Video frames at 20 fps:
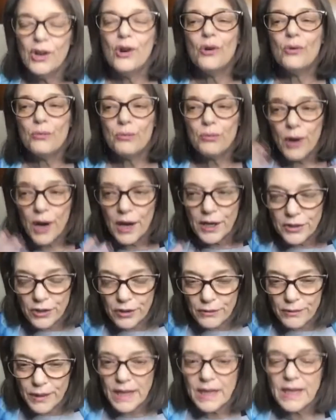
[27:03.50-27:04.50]
run
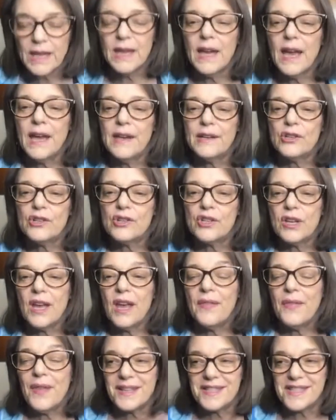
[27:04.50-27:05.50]
your Reiki energy,
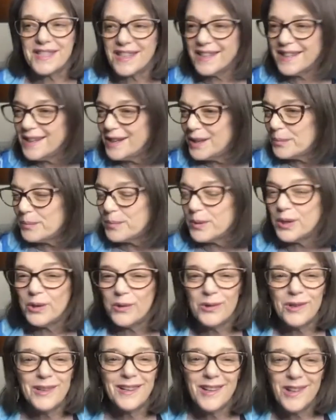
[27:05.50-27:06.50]
and that's going to help
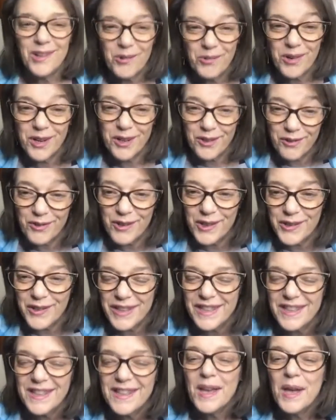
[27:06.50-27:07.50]
you work through
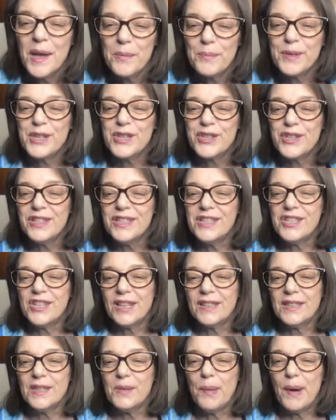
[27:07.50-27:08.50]
it. Be sure to
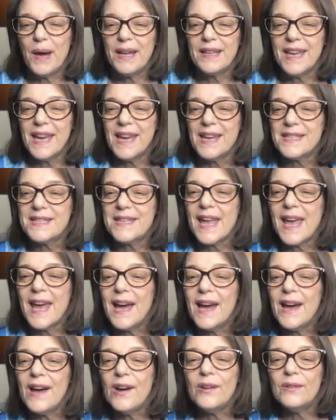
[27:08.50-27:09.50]
check the podcast
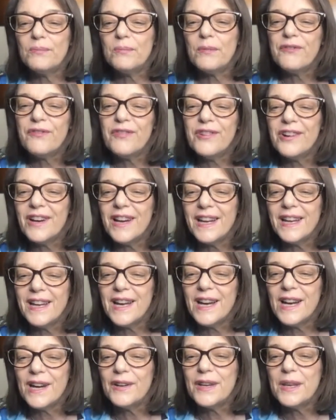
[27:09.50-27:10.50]
out. Before I
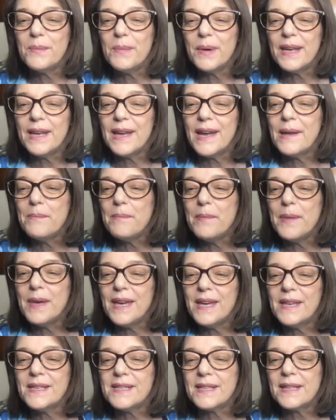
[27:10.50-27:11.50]
go, anybody I
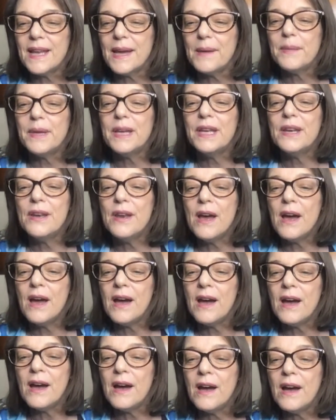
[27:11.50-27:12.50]
missed, let me
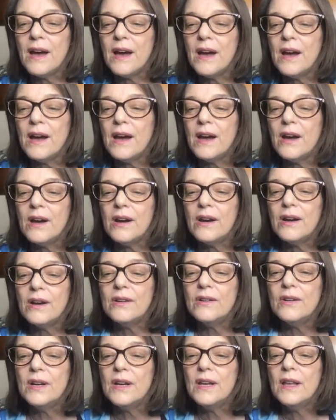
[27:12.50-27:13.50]

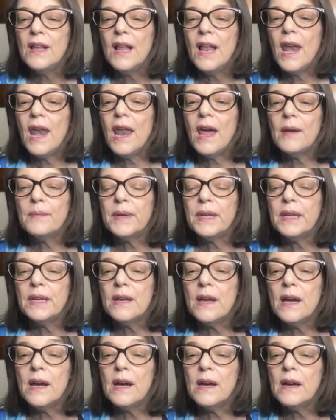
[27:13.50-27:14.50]
know. Let me
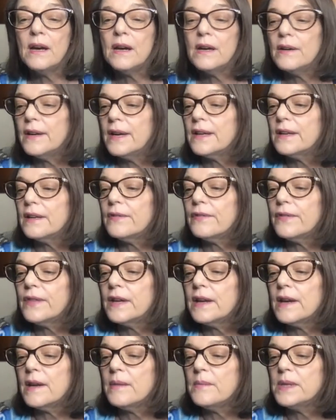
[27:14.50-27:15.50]
know. I don't
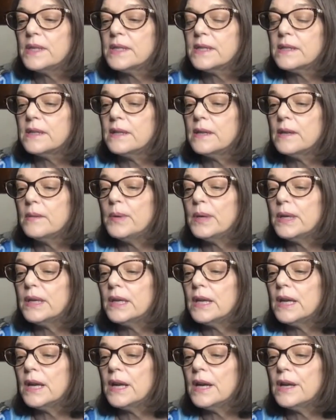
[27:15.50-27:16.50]
think I missed
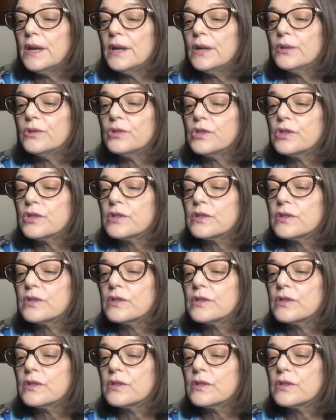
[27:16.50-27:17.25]
anybody else.